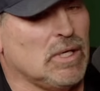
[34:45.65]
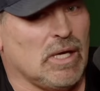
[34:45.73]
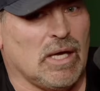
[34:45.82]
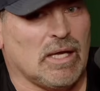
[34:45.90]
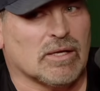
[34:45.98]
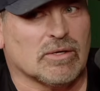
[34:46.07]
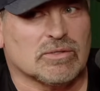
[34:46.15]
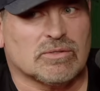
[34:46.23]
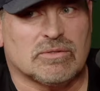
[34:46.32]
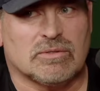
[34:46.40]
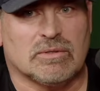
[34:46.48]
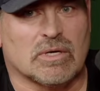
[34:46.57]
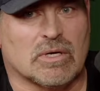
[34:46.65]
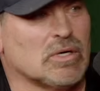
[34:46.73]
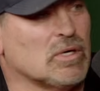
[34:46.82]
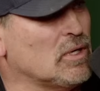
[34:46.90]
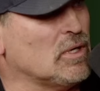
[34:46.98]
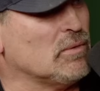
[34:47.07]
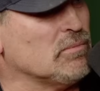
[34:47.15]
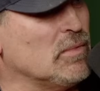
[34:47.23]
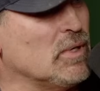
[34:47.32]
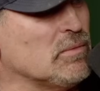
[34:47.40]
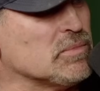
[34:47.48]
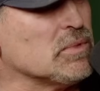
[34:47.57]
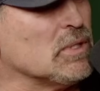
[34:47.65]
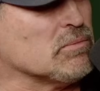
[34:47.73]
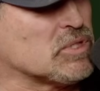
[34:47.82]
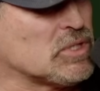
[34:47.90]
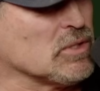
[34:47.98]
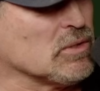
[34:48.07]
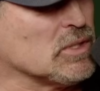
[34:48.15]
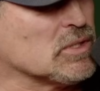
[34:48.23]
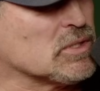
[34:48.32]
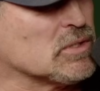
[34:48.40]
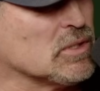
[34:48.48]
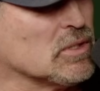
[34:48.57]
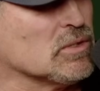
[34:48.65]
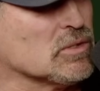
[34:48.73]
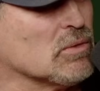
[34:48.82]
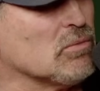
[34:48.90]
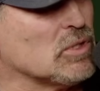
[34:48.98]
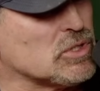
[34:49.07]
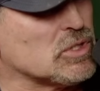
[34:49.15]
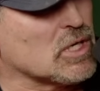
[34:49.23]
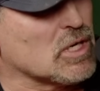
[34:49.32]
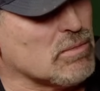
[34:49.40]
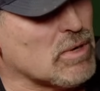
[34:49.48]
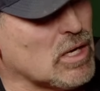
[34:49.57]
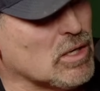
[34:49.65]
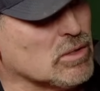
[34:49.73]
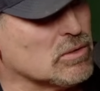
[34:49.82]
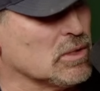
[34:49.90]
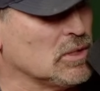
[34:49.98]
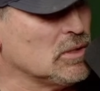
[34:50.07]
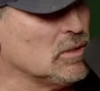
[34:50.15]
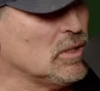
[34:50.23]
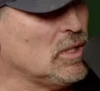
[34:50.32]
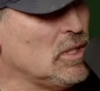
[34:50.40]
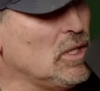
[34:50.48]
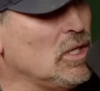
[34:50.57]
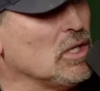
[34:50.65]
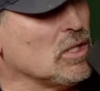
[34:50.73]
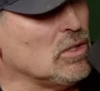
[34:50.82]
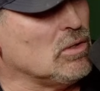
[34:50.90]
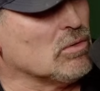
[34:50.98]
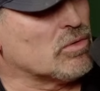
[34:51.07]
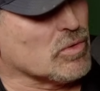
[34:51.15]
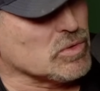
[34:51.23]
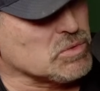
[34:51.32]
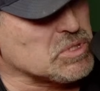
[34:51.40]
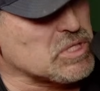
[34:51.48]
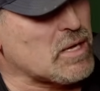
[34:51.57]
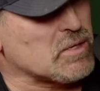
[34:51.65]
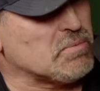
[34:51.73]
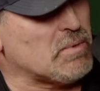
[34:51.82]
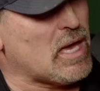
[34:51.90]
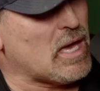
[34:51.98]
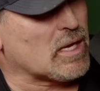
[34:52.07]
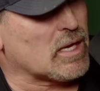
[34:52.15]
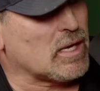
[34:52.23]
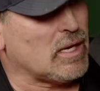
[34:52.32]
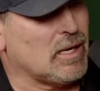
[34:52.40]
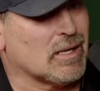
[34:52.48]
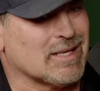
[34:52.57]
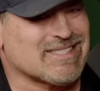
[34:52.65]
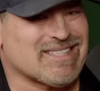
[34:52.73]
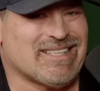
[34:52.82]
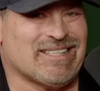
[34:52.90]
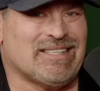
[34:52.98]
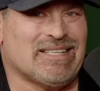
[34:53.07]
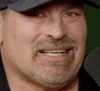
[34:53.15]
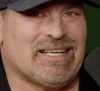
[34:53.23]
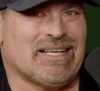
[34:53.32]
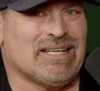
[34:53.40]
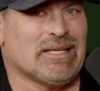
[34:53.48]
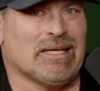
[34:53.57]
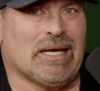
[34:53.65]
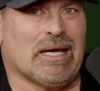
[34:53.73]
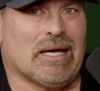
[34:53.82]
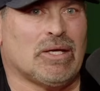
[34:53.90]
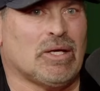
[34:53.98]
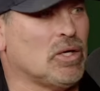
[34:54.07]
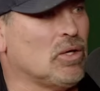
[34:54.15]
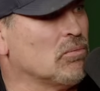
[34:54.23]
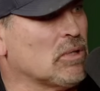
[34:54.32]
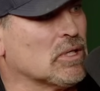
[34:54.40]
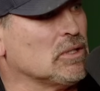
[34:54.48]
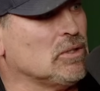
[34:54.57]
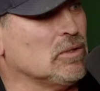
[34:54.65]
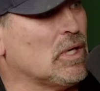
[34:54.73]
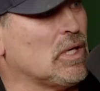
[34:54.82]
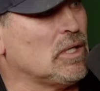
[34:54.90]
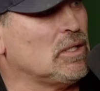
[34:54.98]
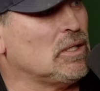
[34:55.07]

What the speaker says: And he goes, No. I'm serious." He goes, "I want you to come out and and throw some snaps back." And I said, "Yeah, no, I'm not going to do that."